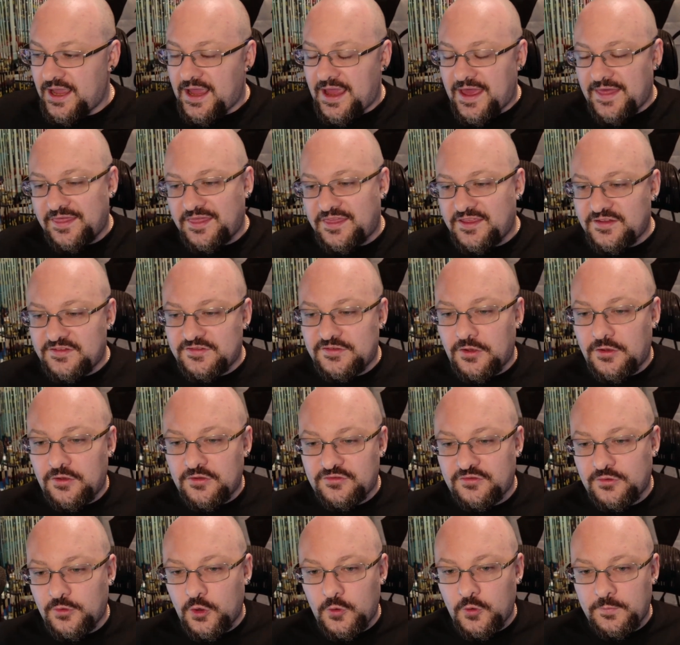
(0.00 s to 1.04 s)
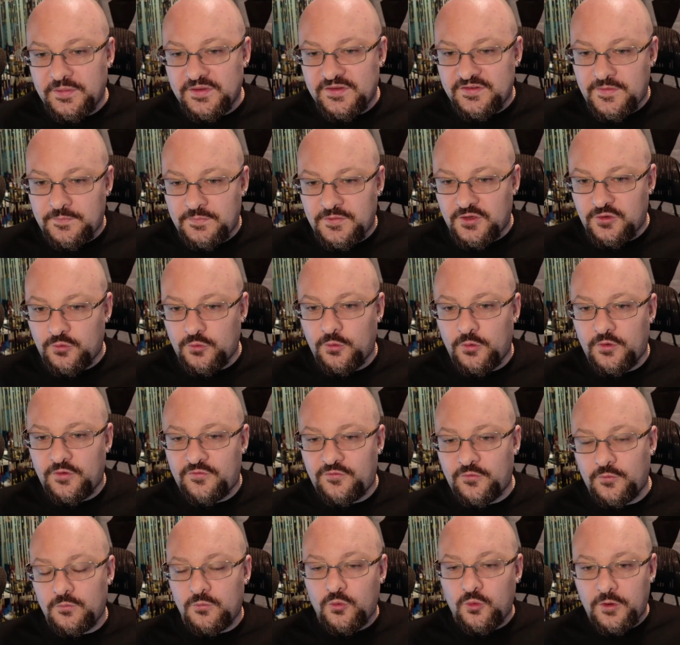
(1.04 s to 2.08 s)
And this also opens up the door
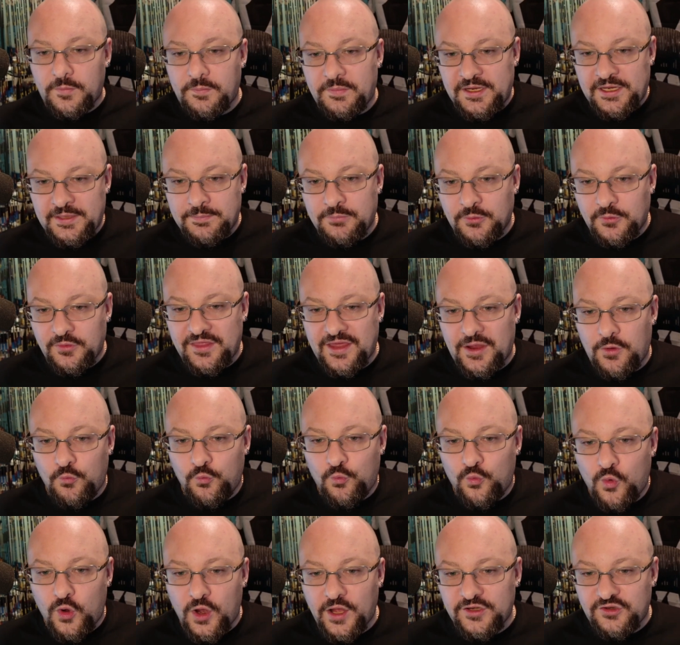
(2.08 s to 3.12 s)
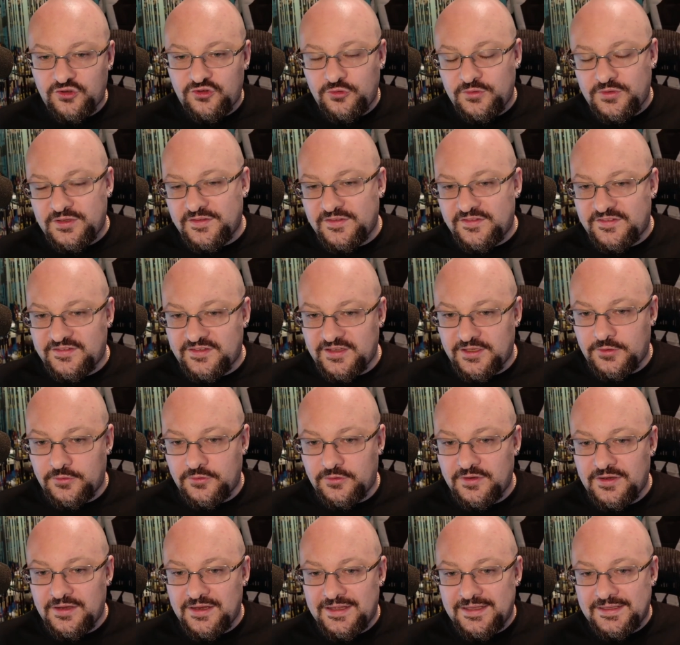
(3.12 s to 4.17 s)
for more people that want to
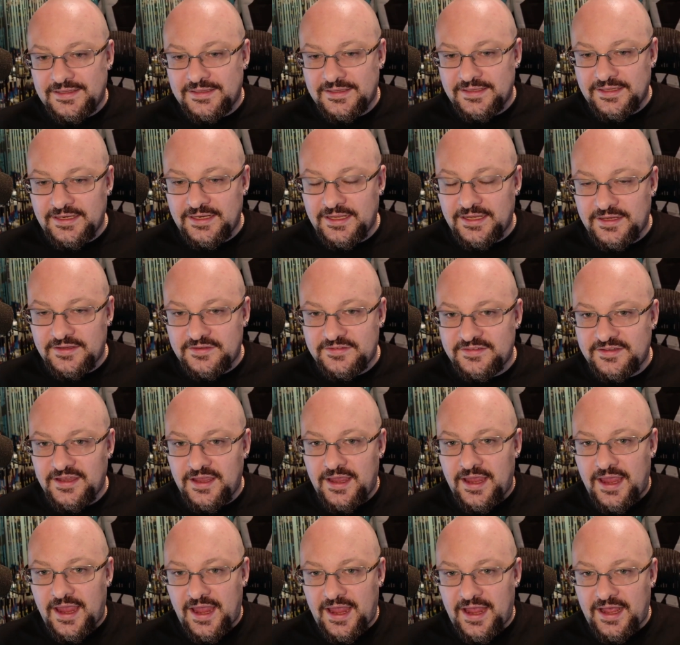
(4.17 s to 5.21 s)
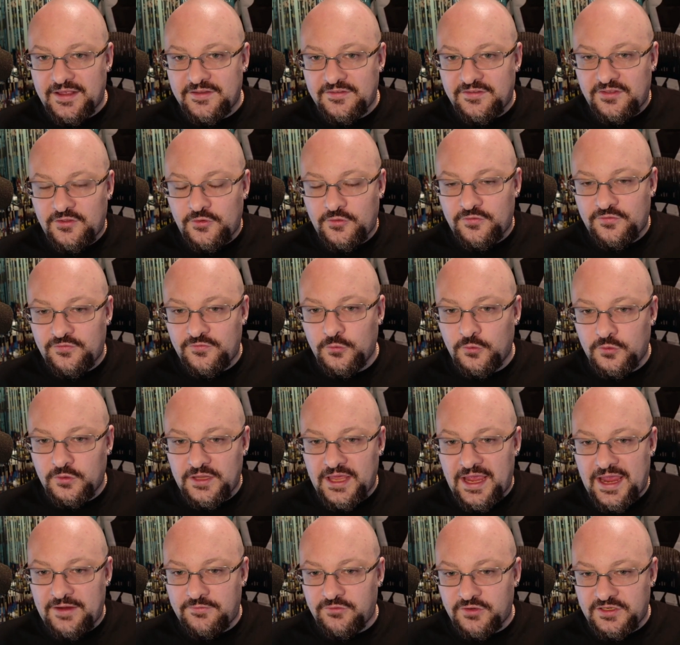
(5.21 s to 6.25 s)
consider Linux as their full
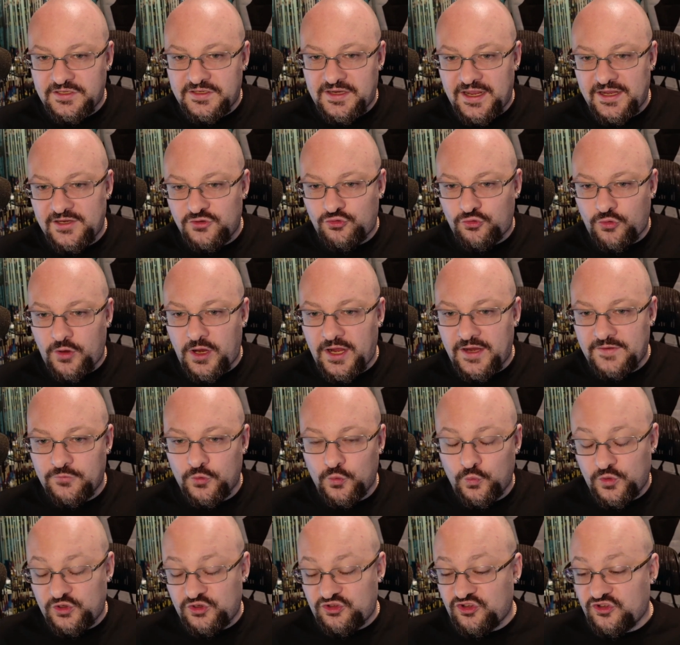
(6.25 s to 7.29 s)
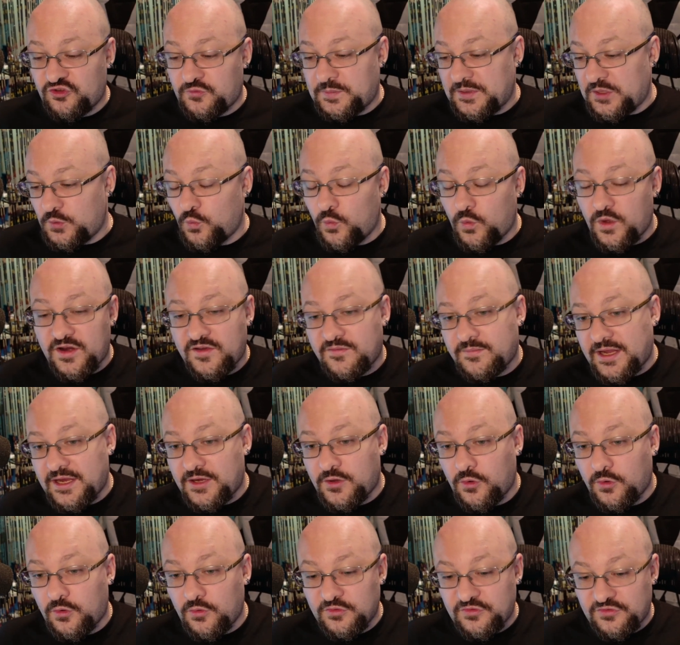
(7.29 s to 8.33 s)
everyday driver, which has been one of my
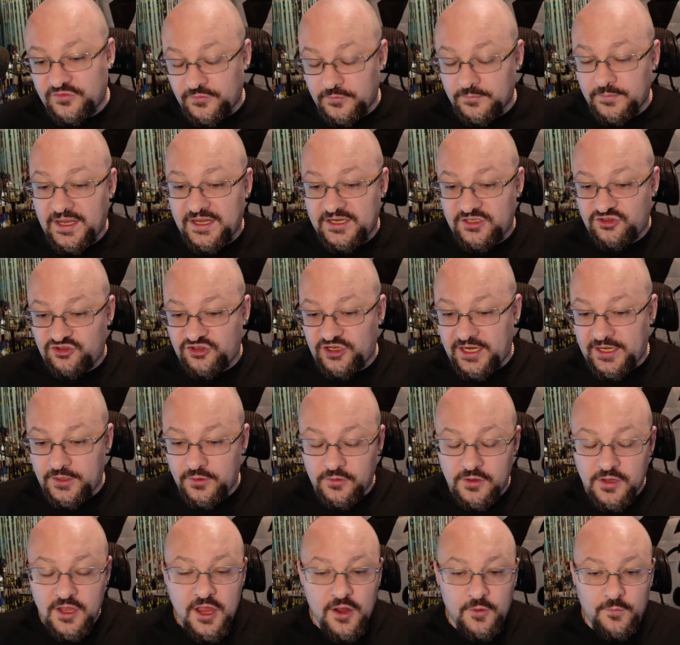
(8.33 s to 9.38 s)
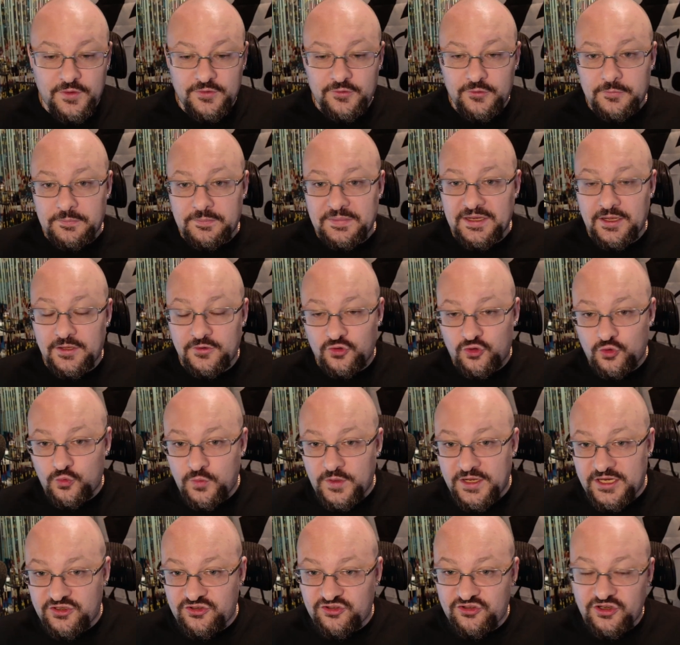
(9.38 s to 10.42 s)
goals for my channel, whether it be on
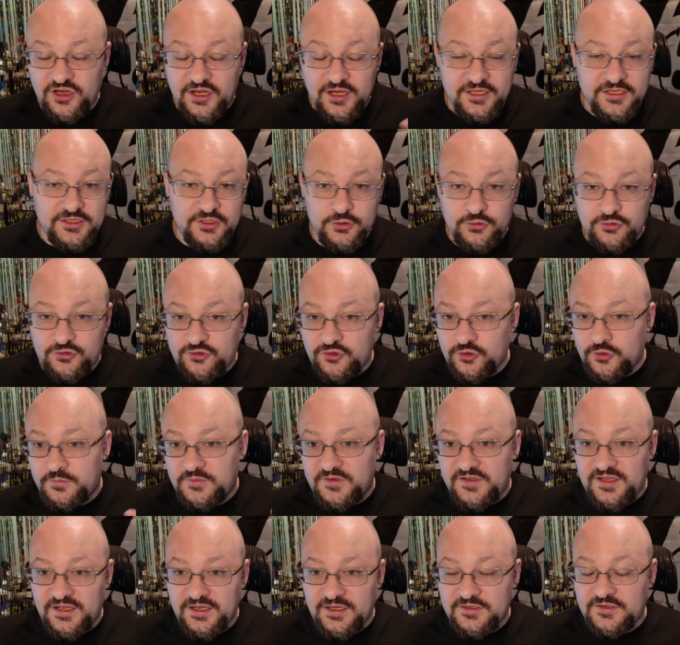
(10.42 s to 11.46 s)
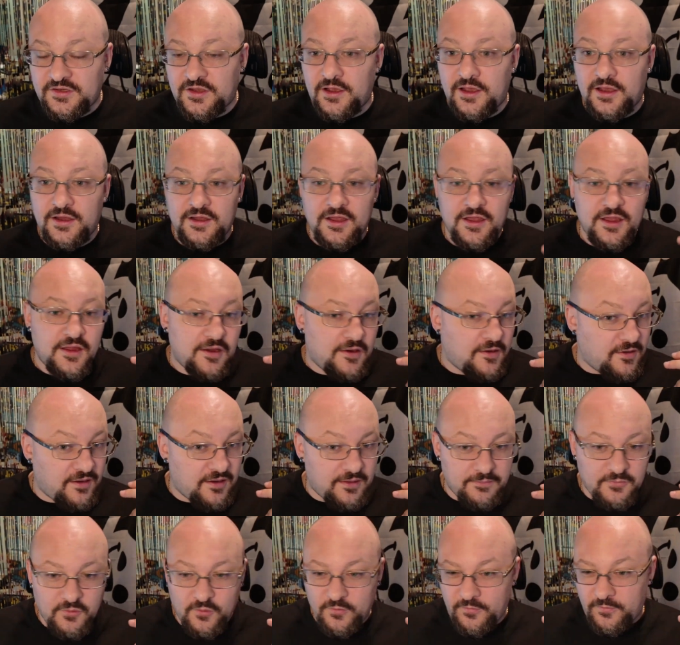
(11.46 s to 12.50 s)
Twitch, YouTube, TikTok,
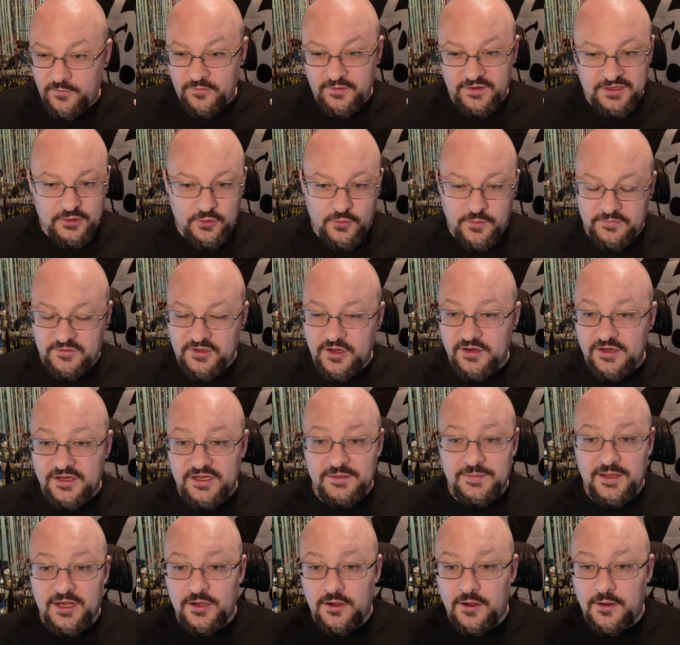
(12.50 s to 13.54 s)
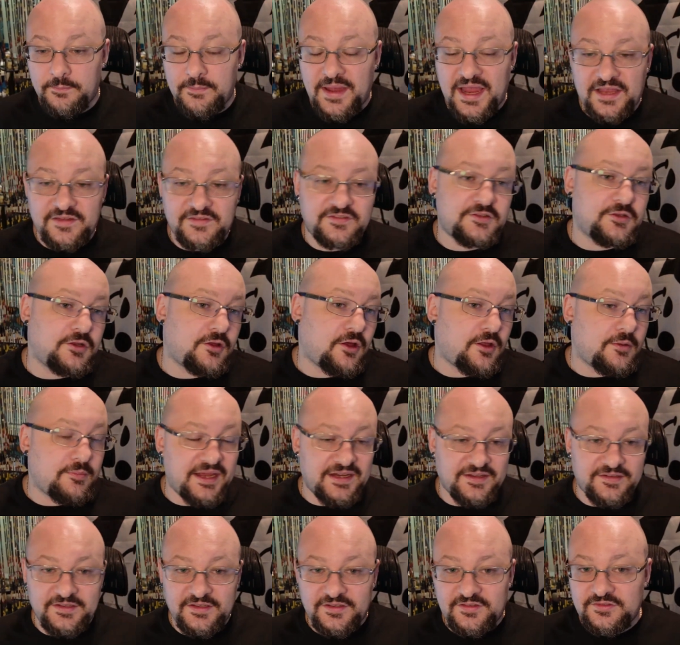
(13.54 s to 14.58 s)
or, I'm talking about it on Mastodon,
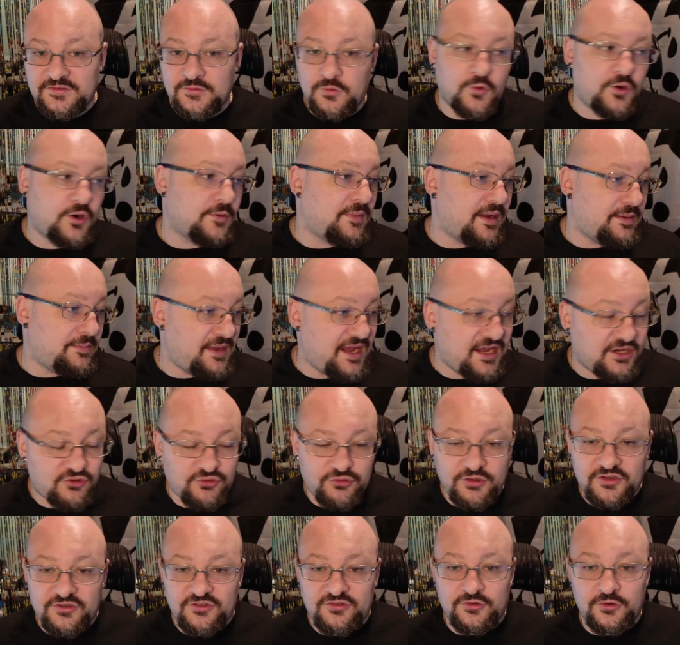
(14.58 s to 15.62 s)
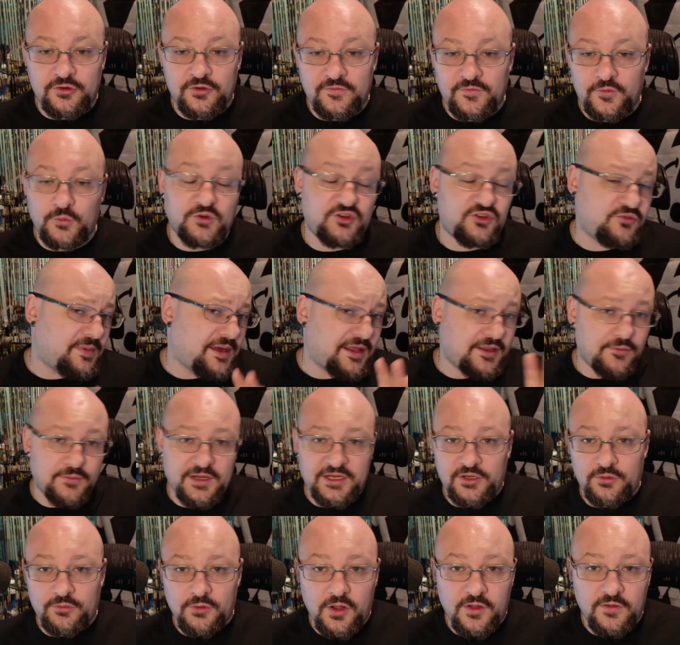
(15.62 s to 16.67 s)
my Discord, my Matrix server, which, by the
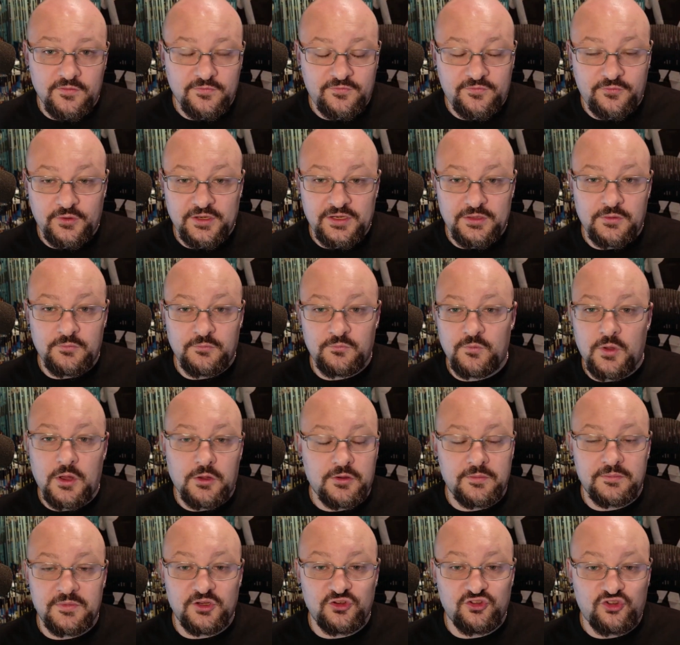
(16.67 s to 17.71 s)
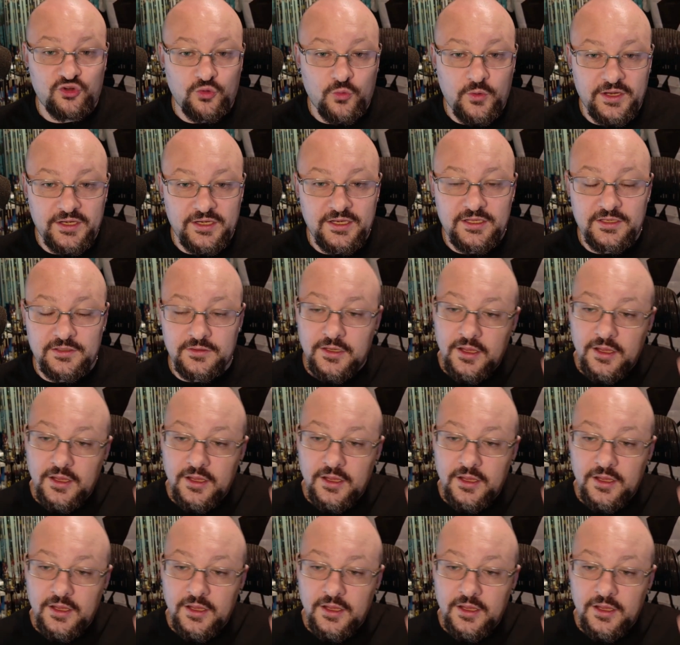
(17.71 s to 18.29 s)
way, you're all free and welcome to join in.